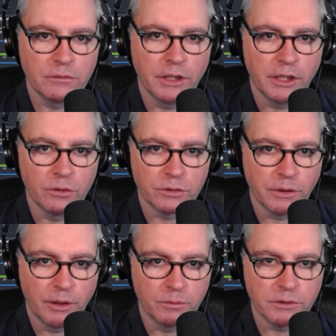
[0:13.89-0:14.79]
It can also
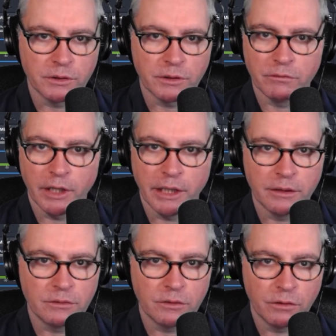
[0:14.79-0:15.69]
help to
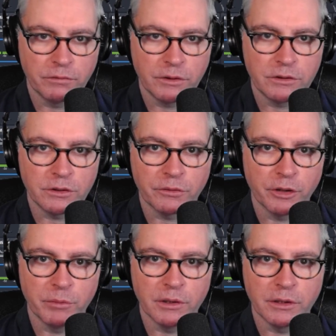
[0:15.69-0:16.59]
convey confidence and
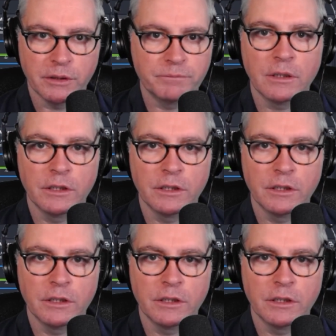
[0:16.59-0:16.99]
credibility.